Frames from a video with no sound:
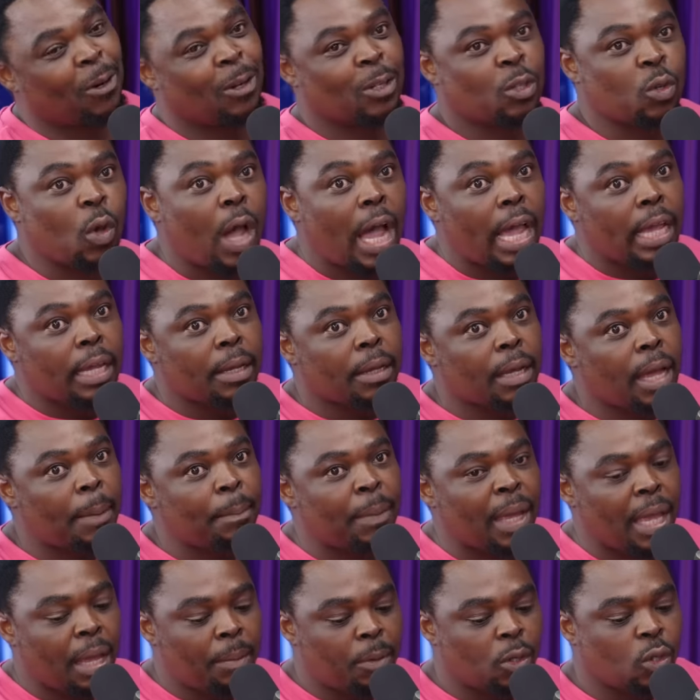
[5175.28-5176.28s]
know, so
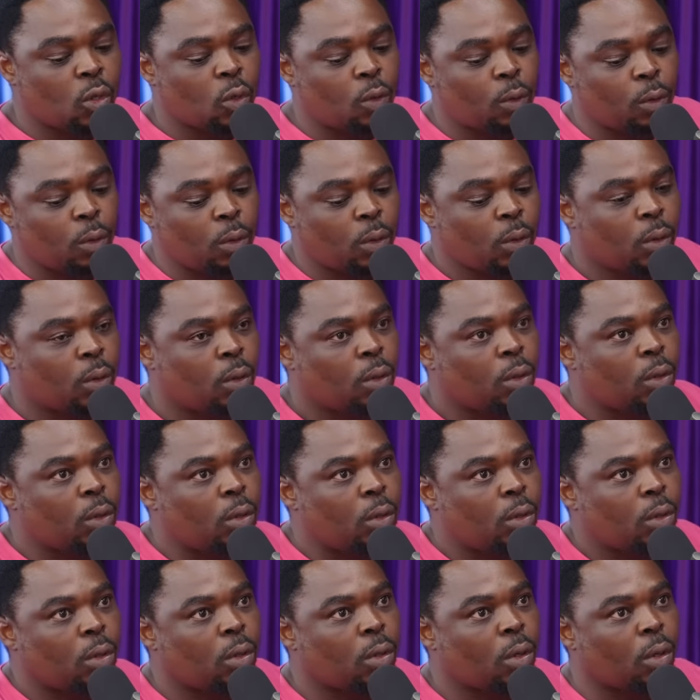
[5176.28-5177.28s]
I'm able to, you
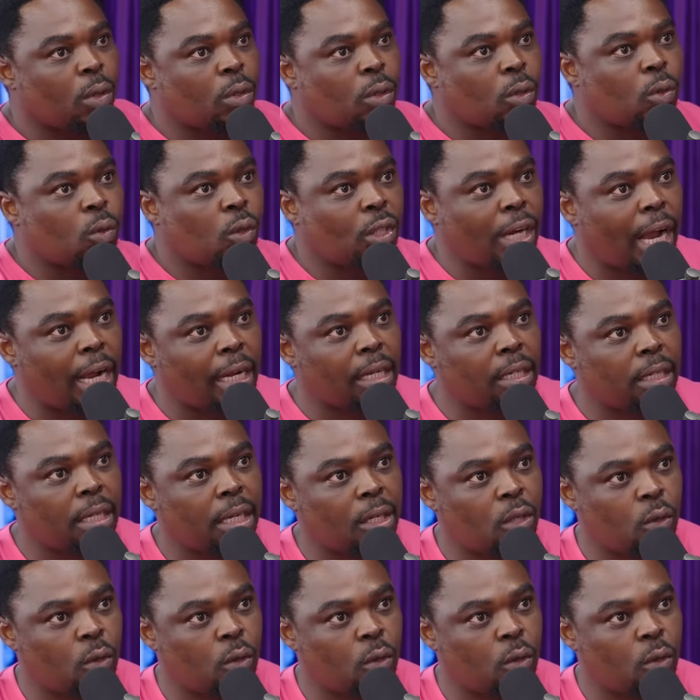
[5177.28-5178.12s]
know, to juggle the